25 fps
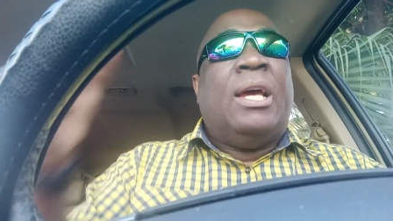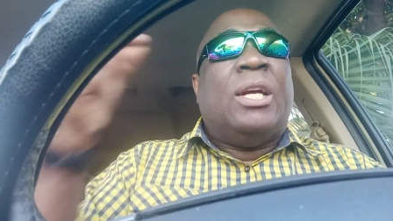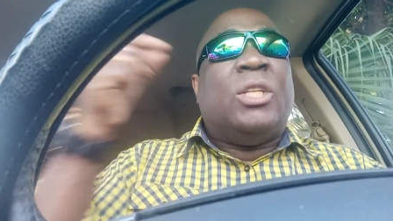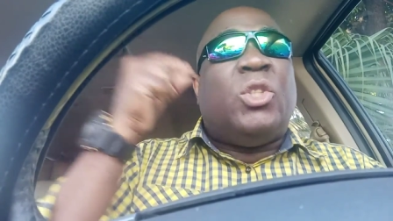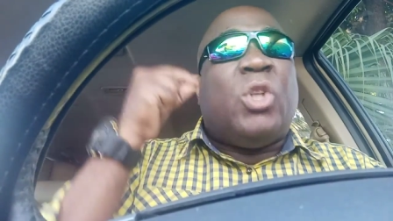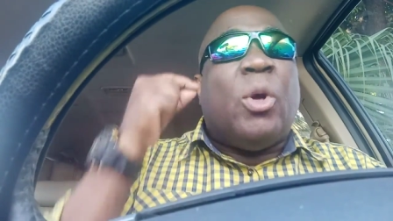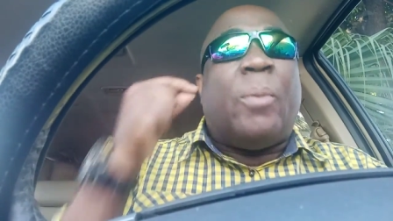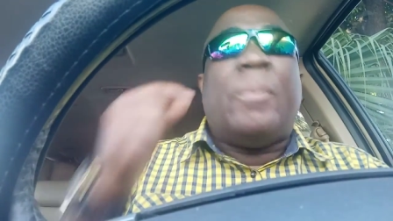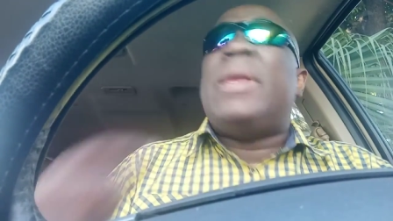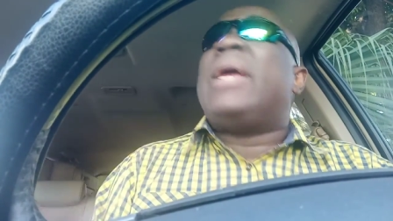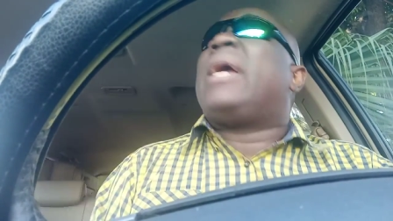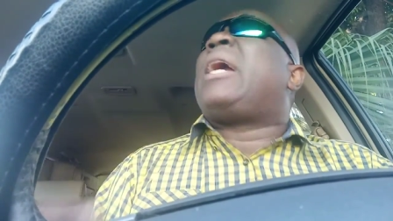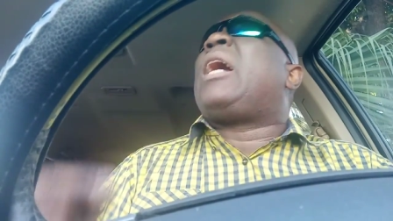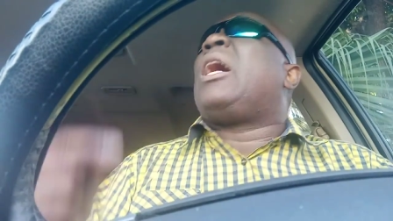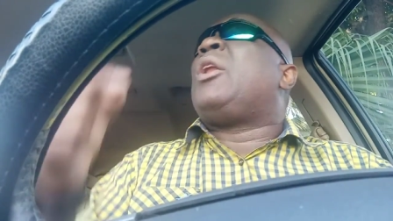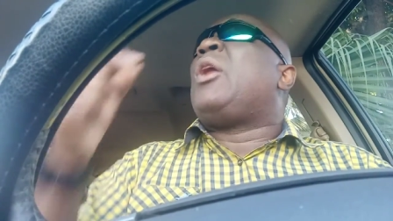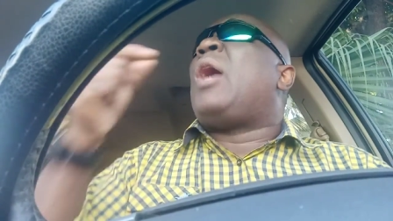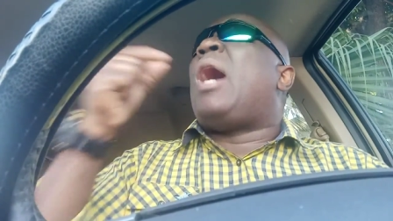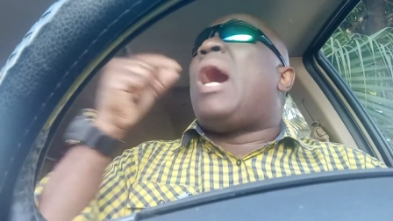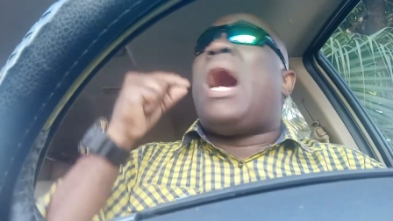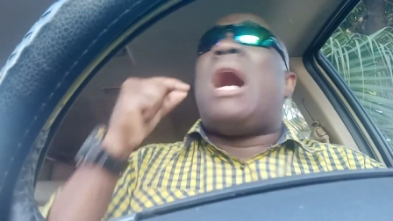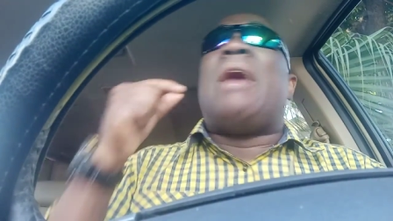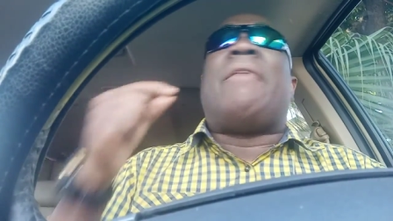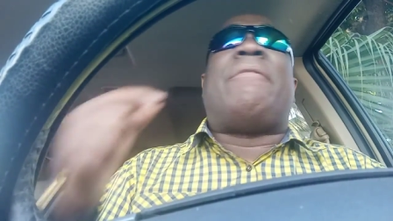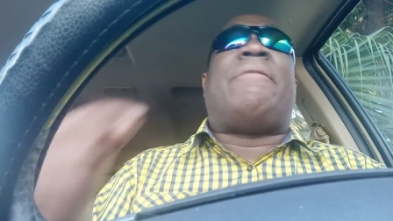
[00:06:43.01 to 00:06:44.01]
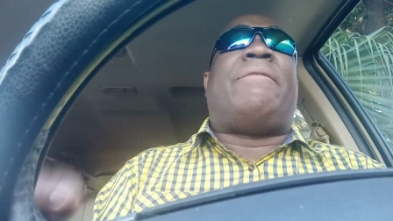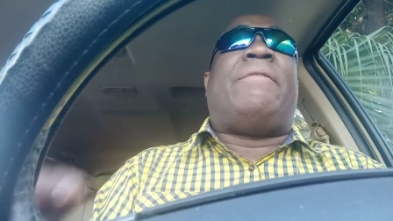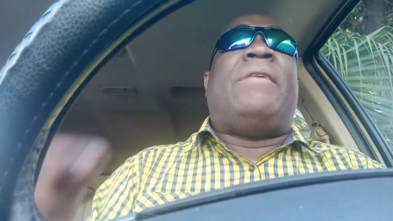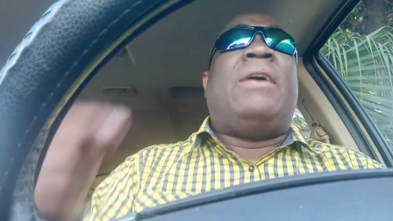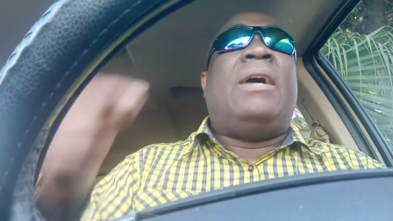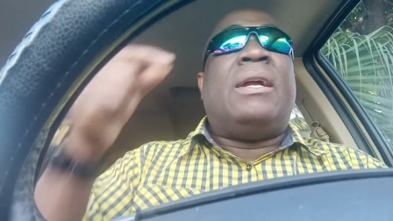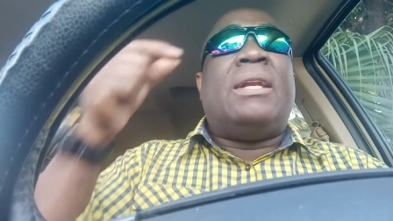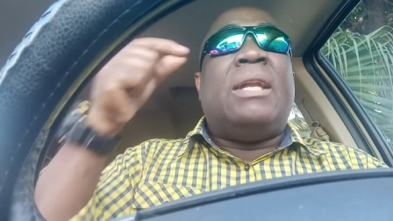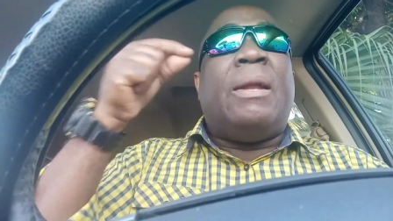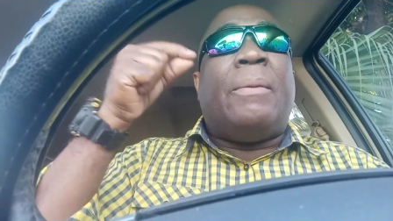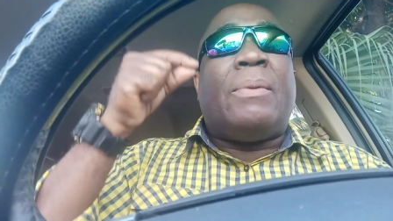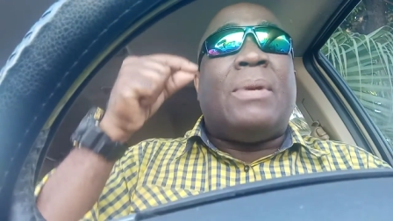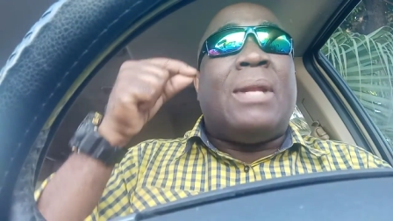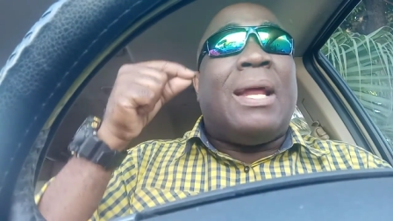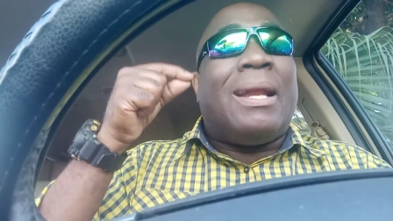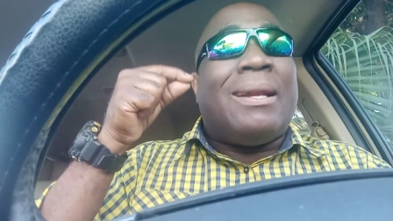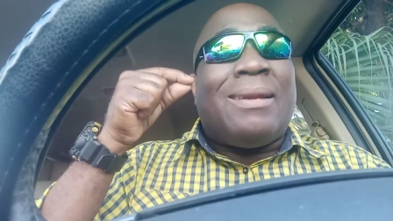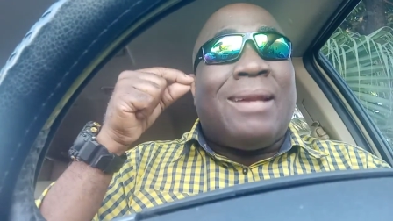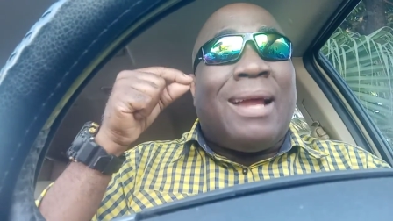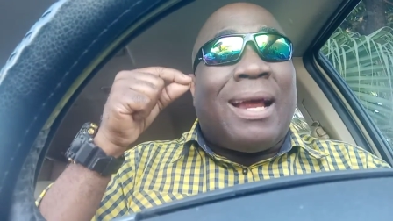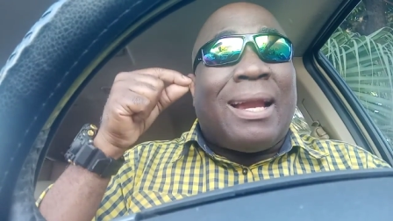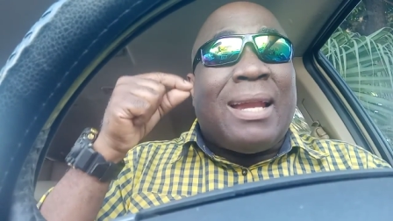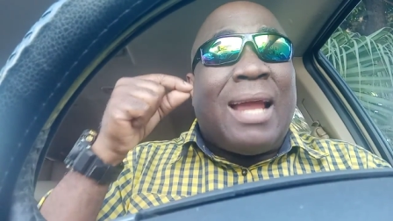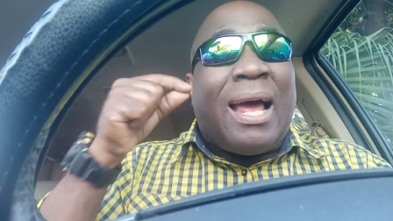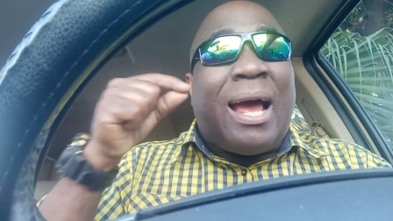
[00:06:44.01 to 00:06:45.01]
Jamaica don't have
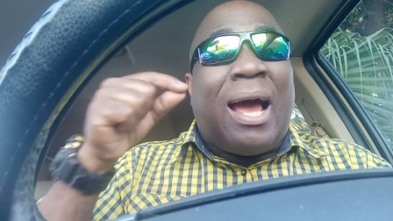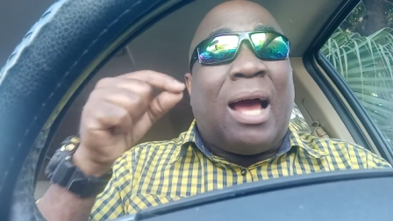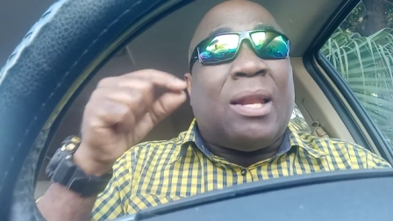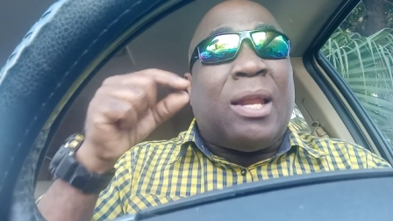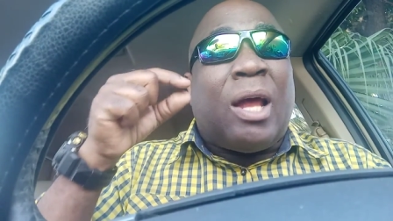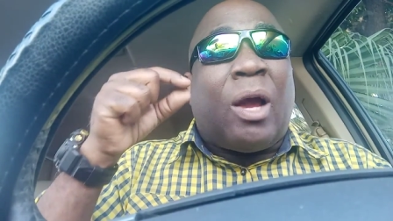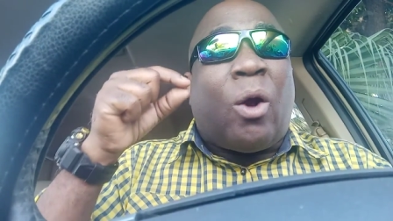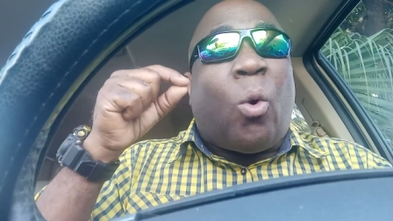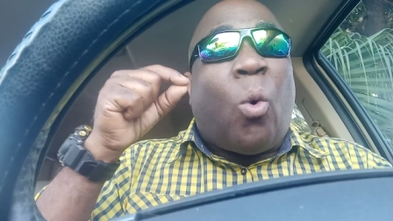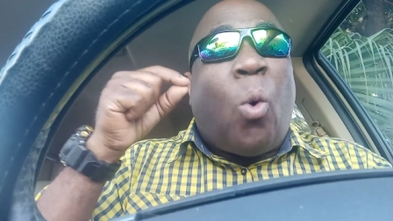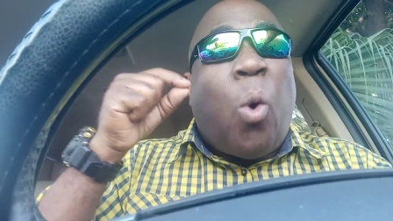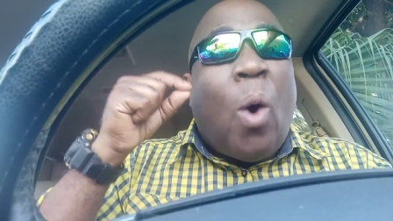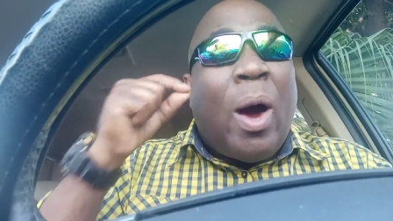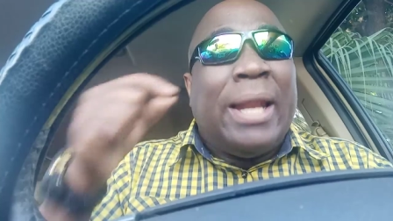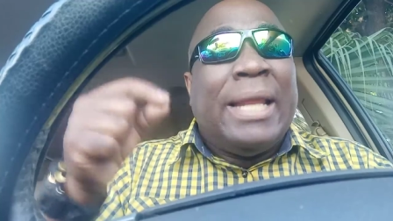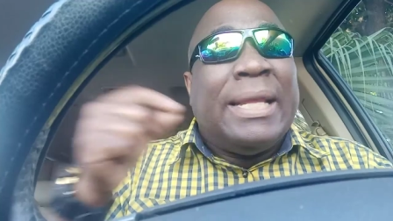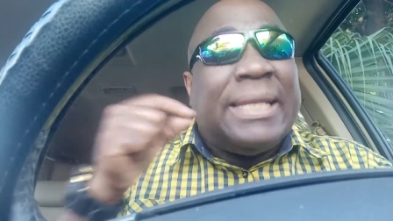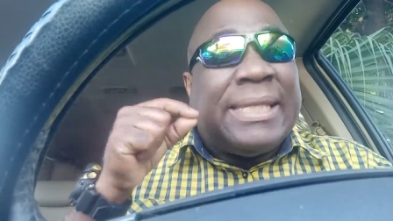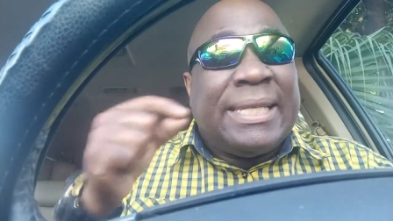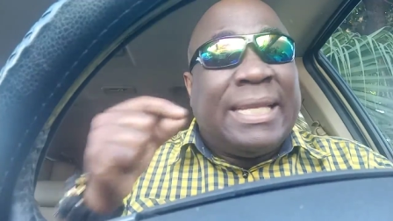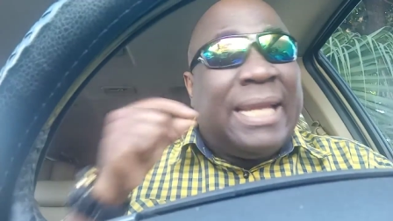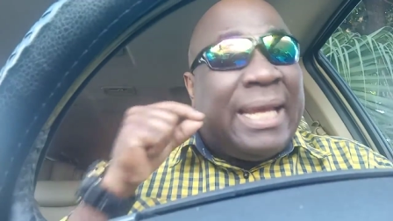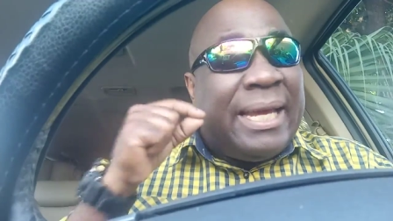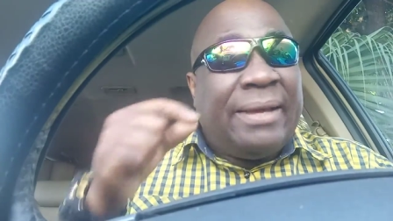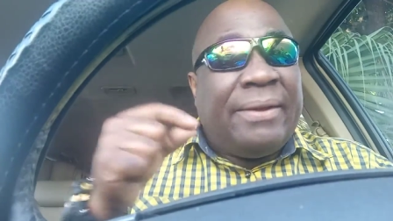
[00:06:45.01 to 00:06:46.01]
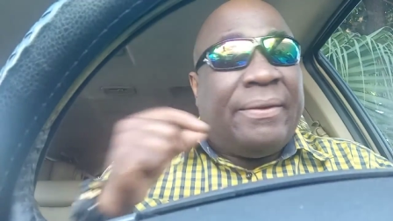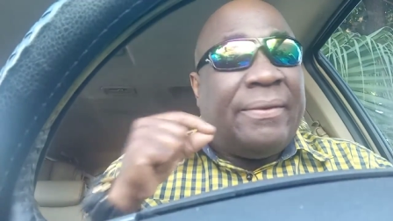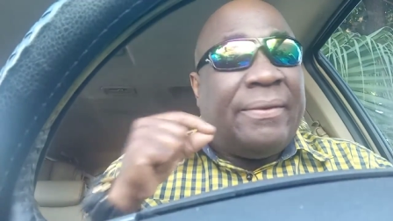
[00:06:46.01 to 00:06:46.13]
the quality there,